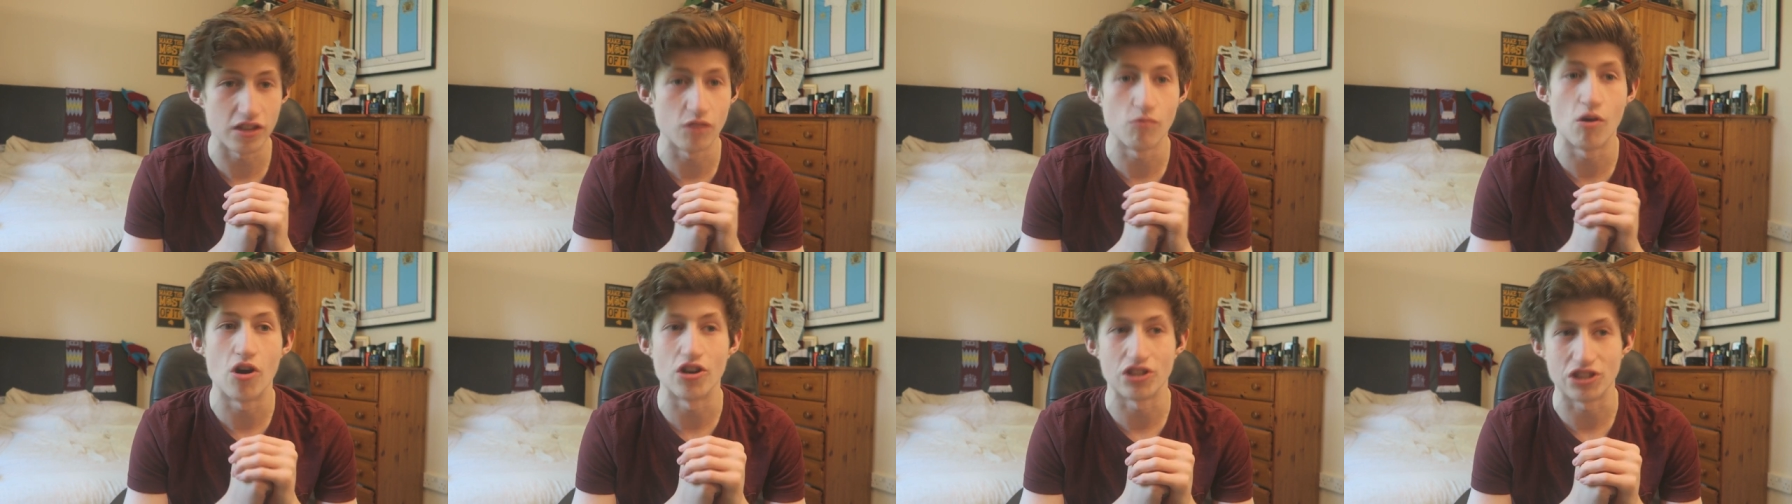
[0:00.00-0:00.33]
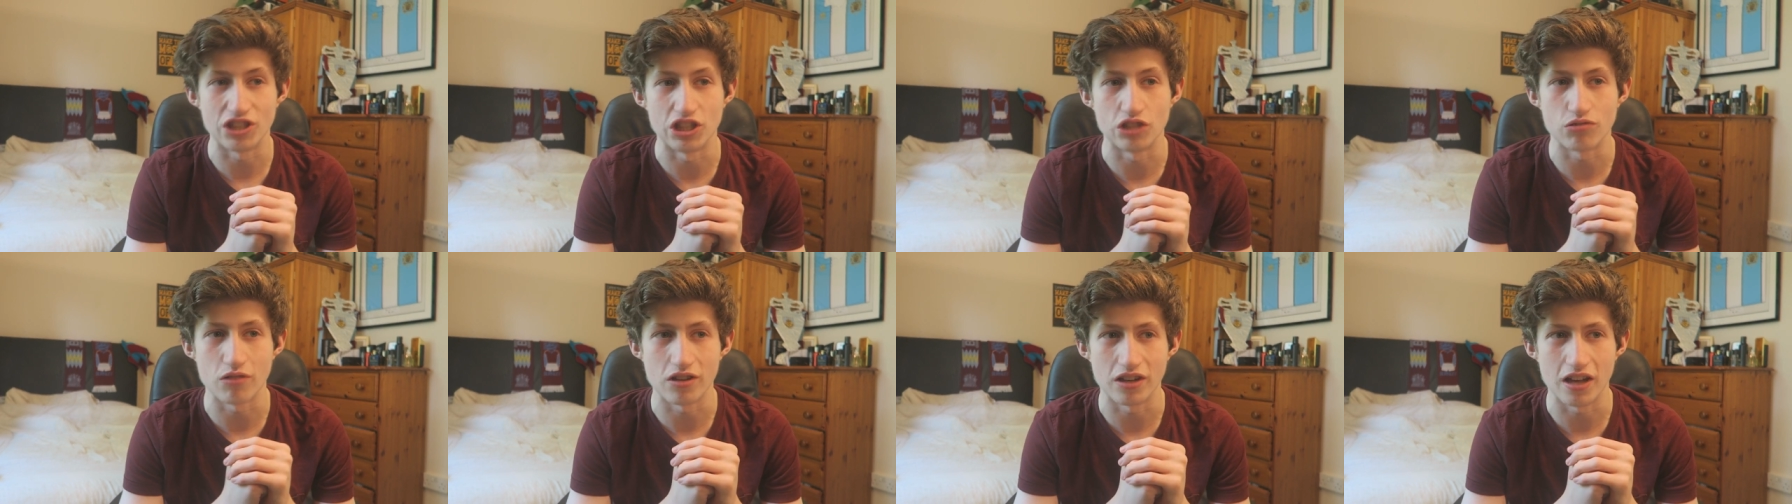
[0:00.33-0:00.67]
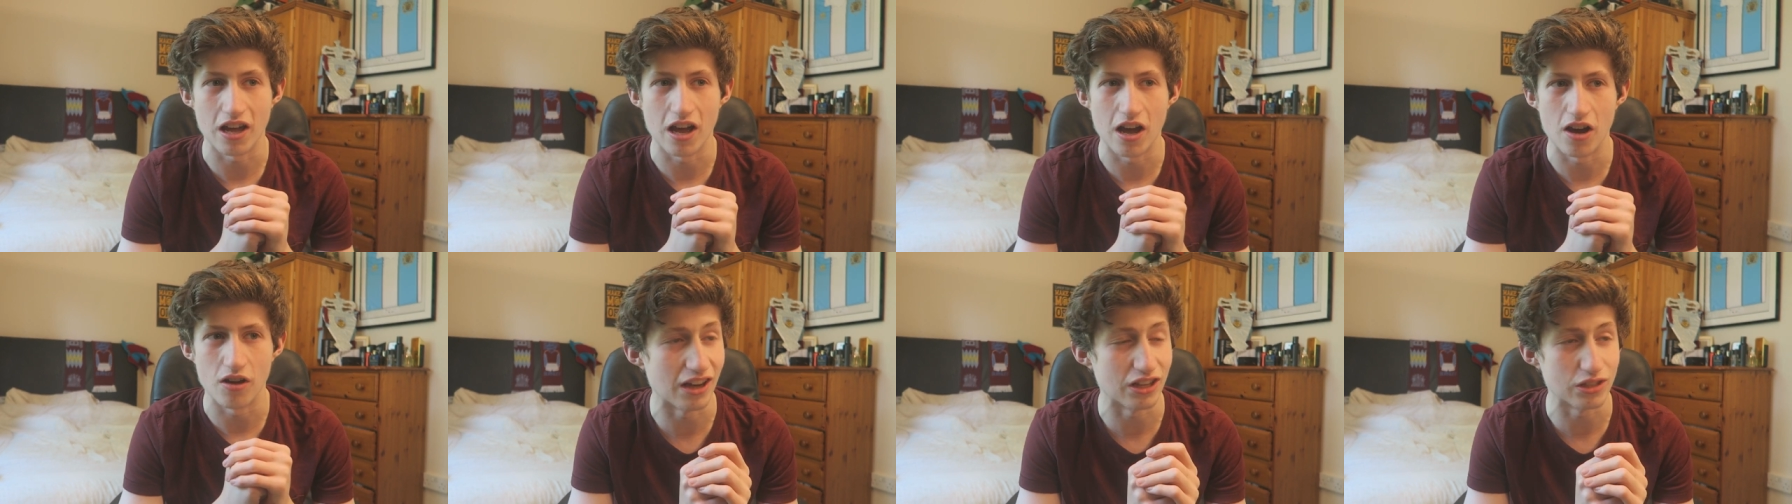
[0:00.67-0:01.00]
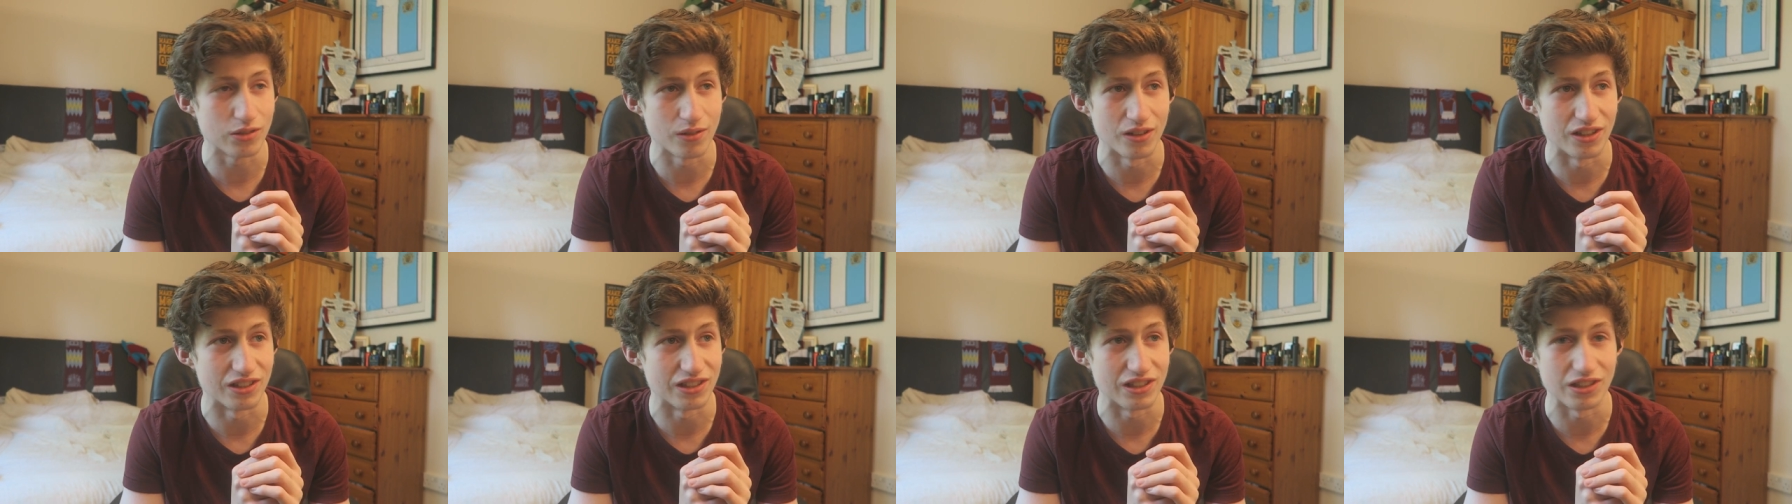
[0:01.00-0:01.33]
and you're watching this right now, I
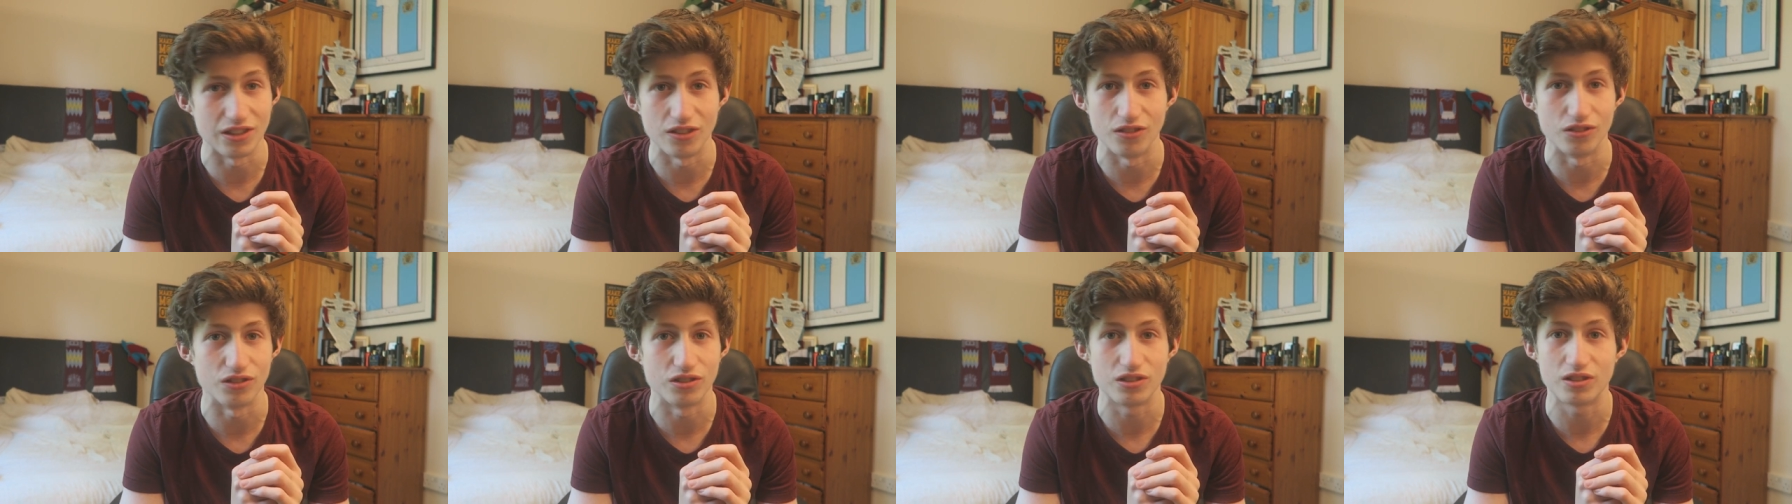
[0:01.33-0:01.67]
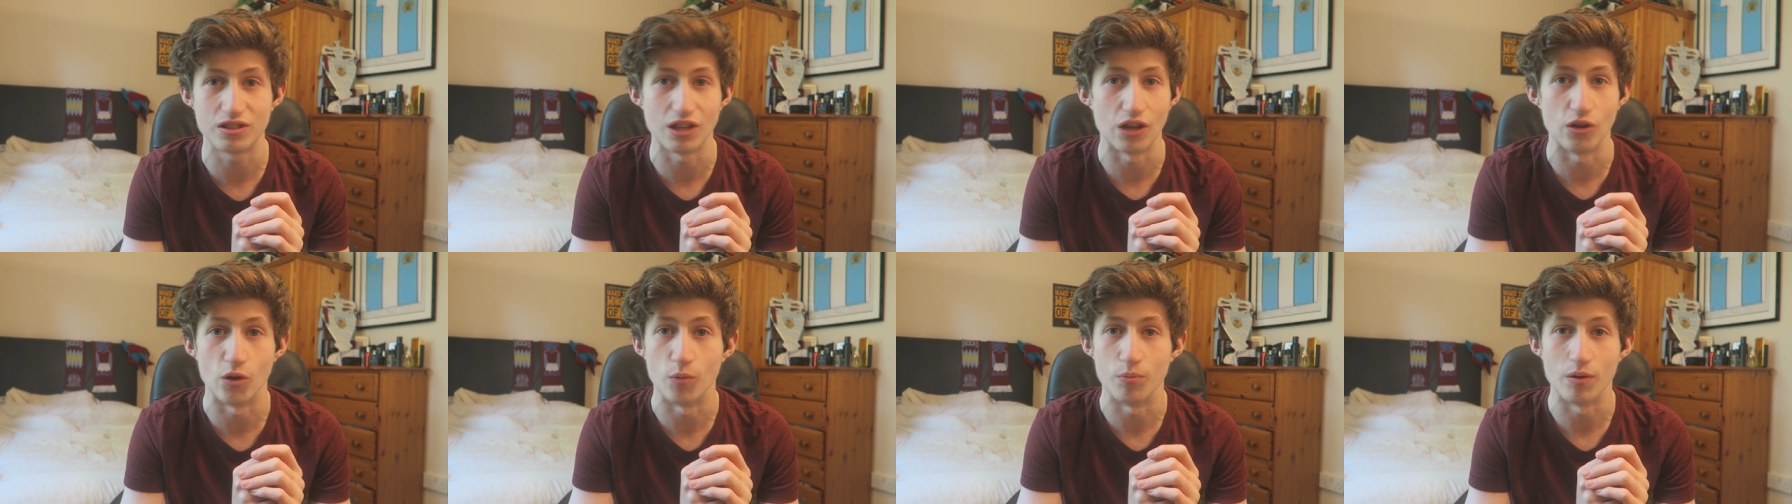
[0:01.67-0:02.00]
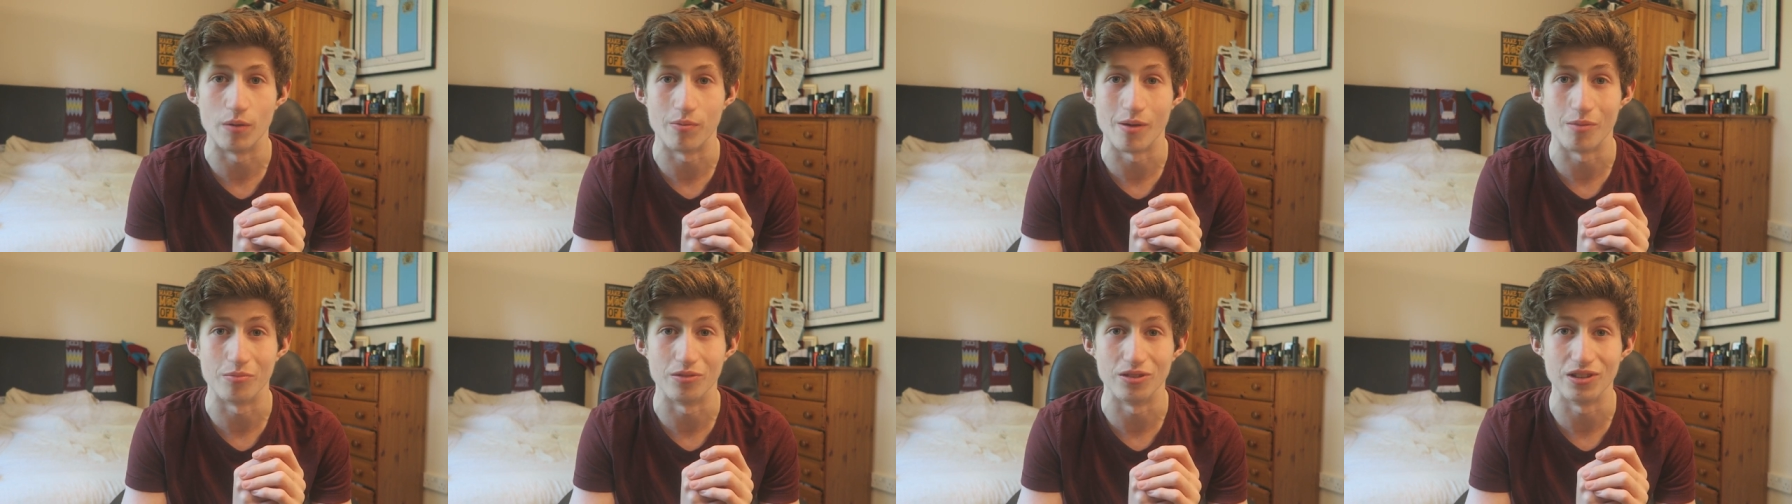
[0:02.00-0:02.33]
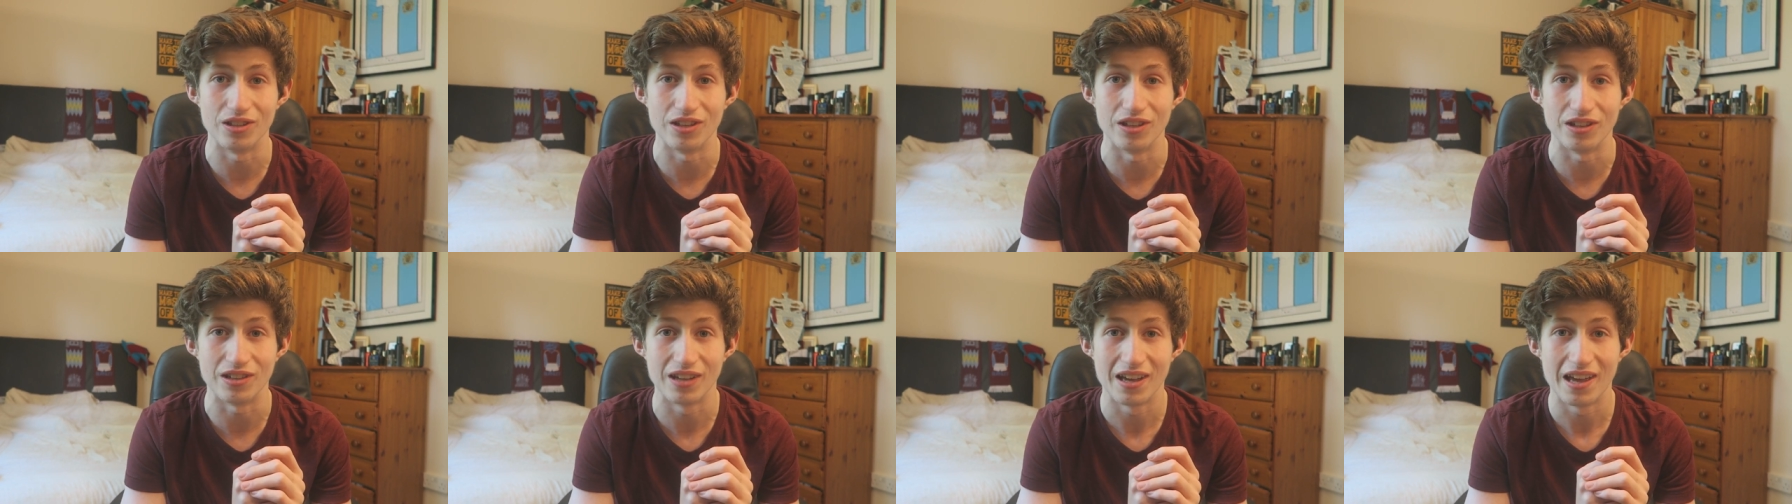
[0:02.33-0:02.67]
just want to see us stay up in the Premier
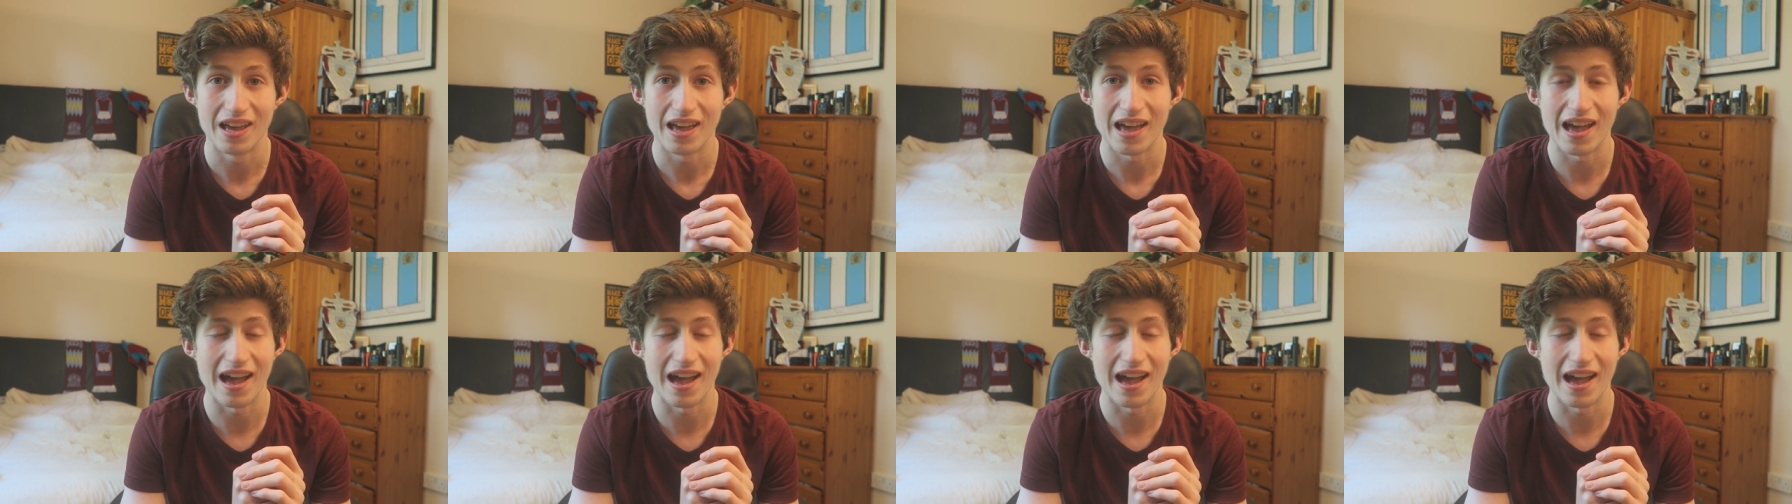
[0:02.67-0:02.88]
League.